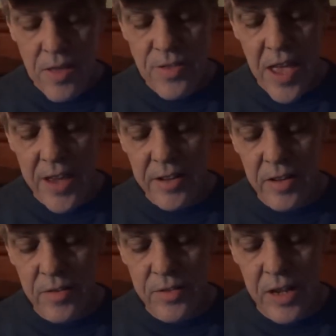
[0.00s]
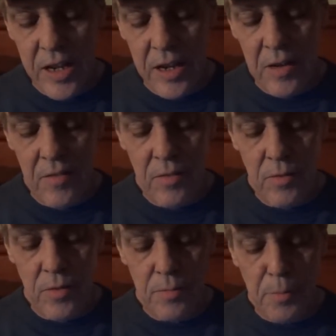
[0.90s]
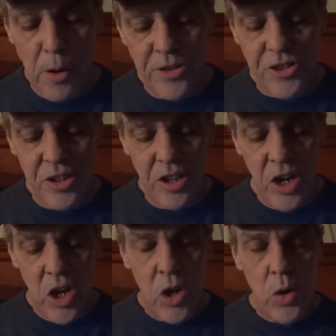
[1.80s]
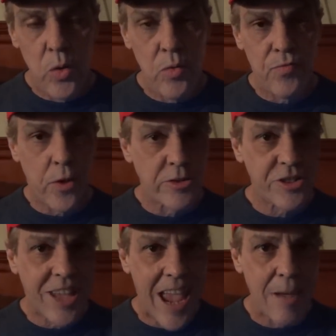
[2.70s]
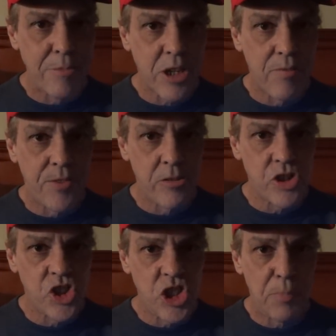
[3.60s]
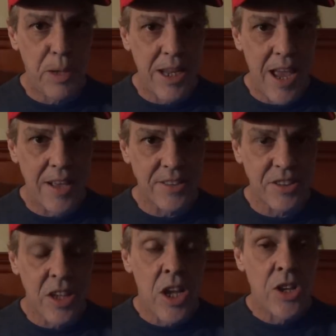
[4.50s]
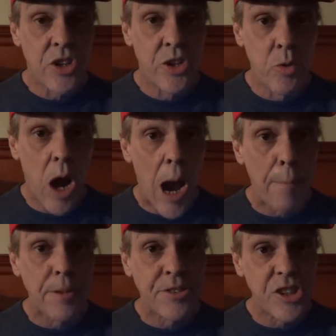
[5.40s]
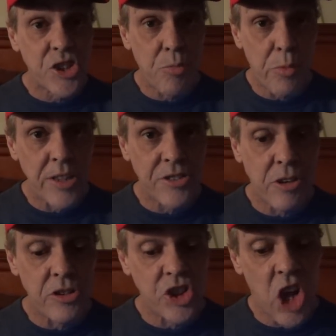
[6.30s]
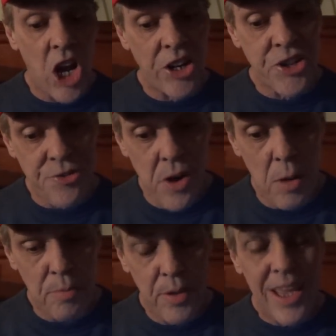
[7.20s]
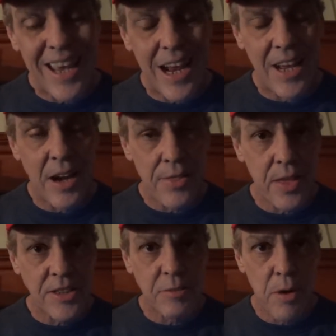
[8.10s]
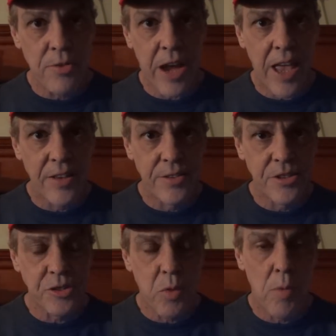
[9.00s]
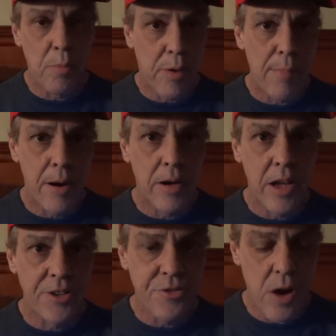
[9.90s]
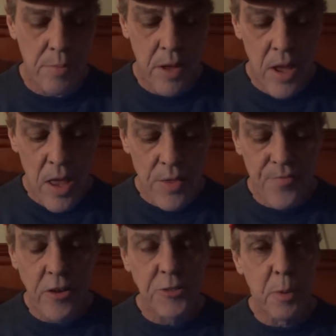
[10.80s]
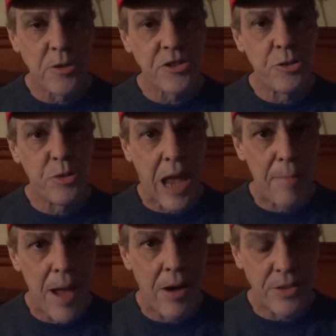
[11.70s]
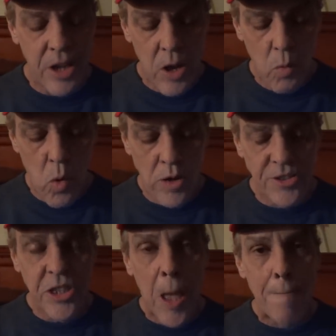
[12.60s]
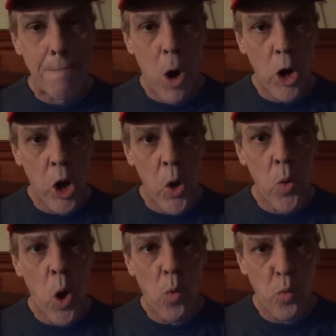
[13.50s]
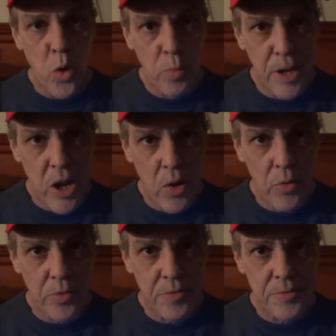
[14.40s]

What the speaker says: that the person who first came to Confusion GPS to do opposition research on Trump, and I think some other candidates as well, but primarily on Trump, the first person who came out was Marco Rubio.